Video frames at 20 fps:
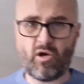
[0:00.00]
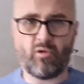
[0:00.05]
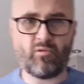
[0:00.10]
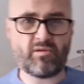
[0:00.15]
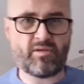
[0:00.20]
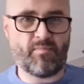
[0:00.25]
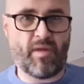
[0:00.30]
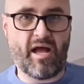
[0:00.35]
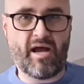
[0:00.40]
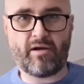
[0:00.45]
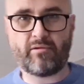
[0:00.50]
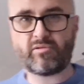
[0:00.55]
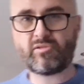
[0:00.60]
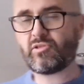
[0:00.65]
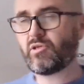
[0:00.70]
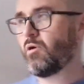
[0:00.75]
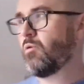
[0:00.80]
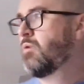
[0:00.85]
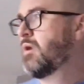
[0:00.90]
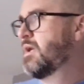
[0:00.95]
cold in my house,
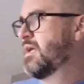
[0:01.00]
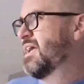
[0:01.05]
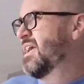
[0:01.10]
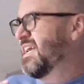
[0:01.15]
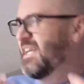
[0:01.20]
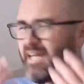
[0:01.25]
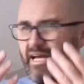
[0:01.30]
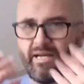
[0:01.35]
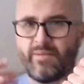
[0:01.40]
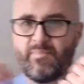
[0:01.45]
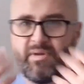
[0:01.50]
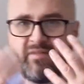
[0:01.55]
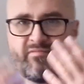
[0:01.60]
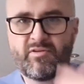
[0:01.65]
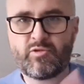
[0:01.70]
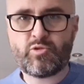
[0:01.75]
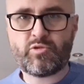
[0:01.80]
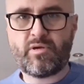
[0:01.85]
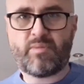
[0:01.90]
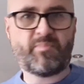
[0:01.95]
so getting a bit of a
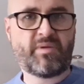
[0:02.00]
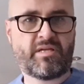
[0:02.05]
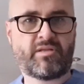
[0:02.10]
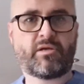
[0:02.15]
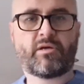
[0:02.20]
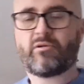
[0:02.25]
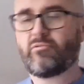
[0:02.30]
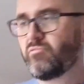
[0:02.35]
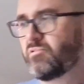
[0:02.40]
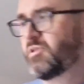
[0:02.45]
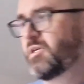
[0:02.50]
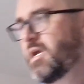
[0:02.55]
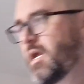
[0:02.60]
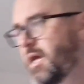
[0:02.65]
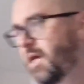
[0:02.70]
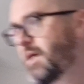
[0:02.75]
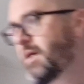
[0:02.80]
drippy nose.